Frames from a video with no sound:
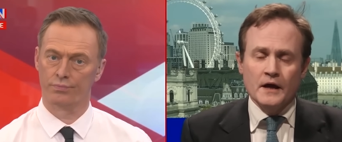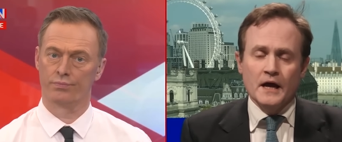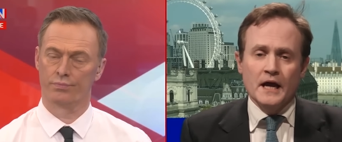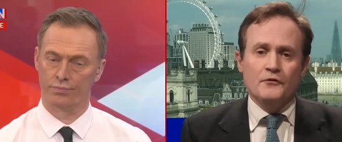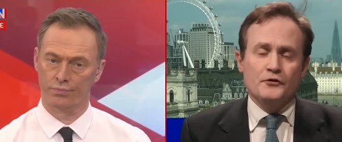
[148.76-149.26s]

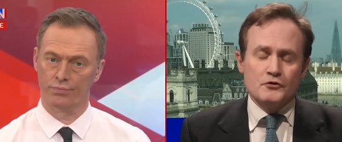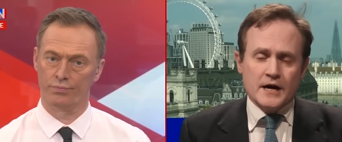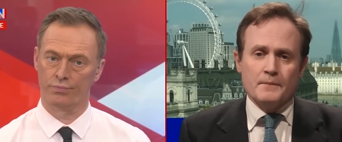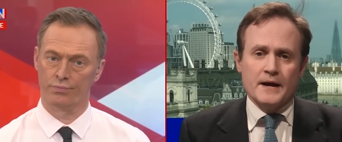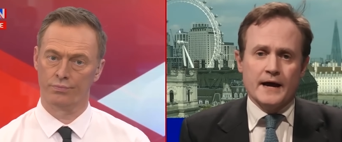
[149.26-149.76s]
Speaker 1: If you
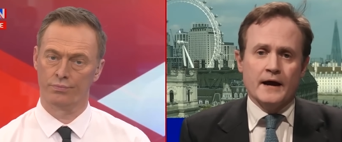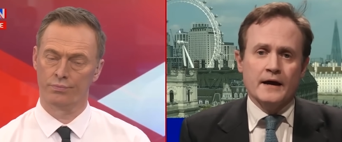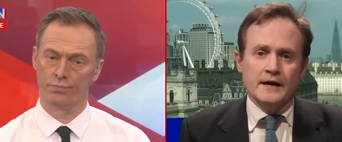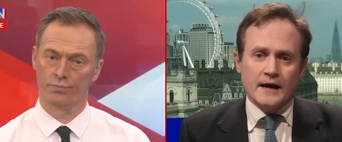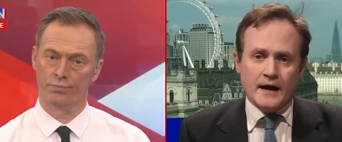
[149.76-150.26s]
come here
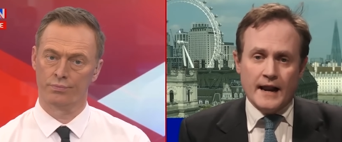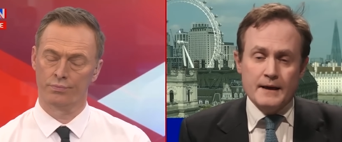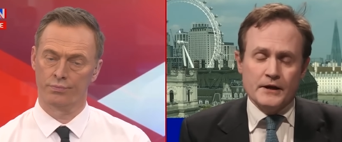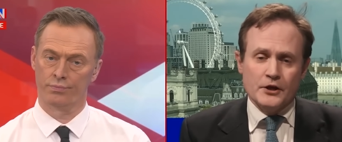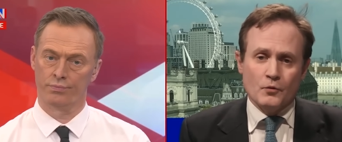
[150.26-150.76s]

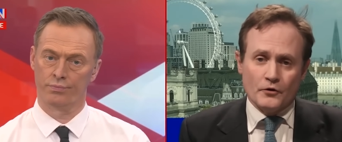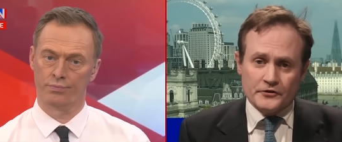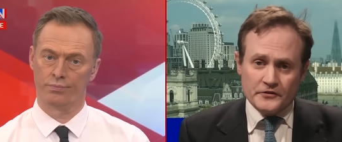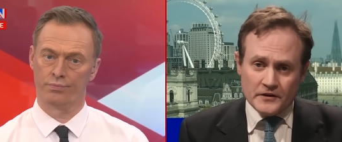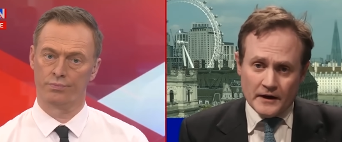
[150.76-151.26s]
claiming you want to
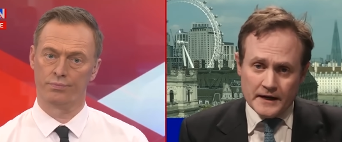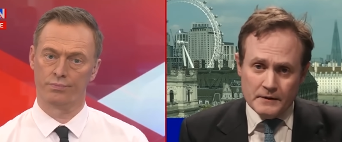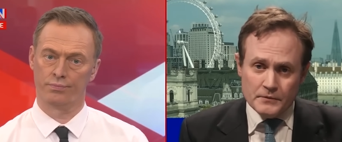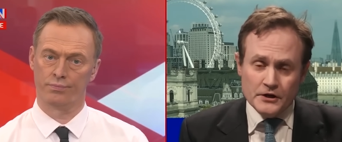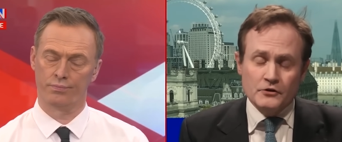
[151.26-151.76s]
study,
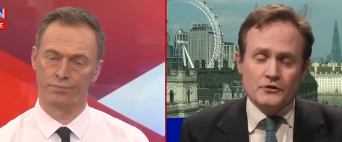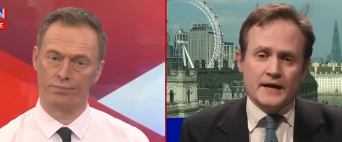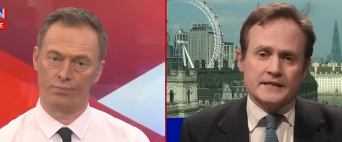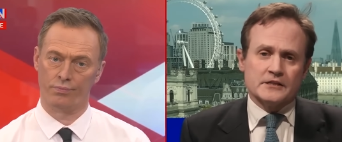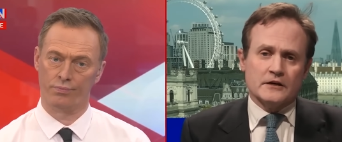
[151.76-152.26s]
but you then
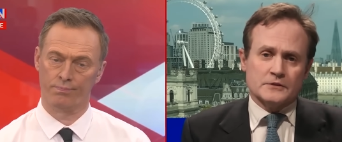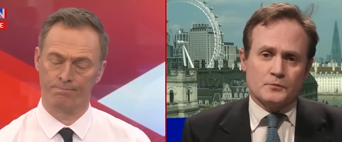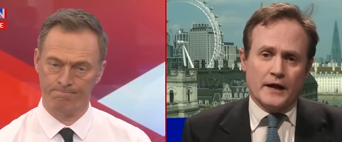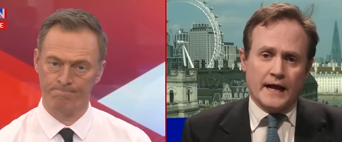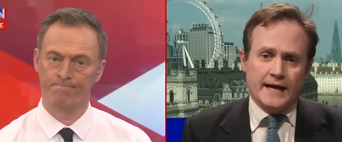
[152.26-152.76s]
start
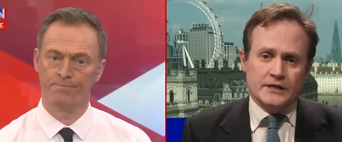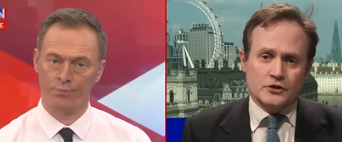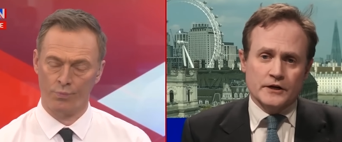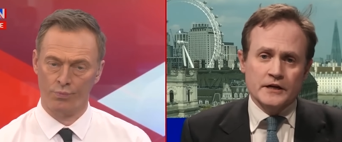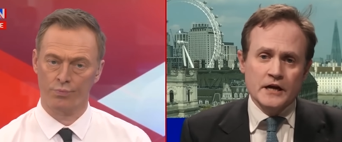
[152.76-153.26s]
spreading
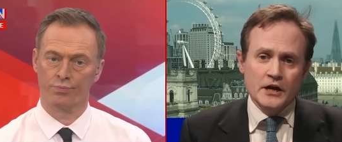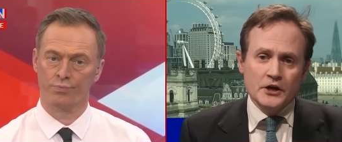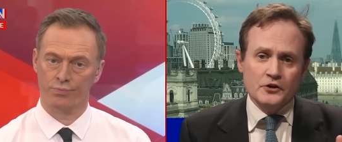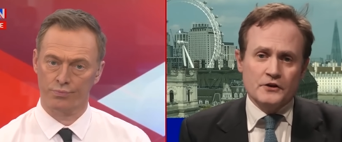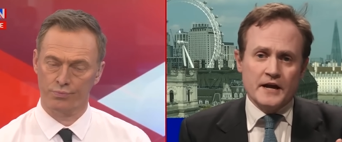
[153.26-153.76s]
hatred, you then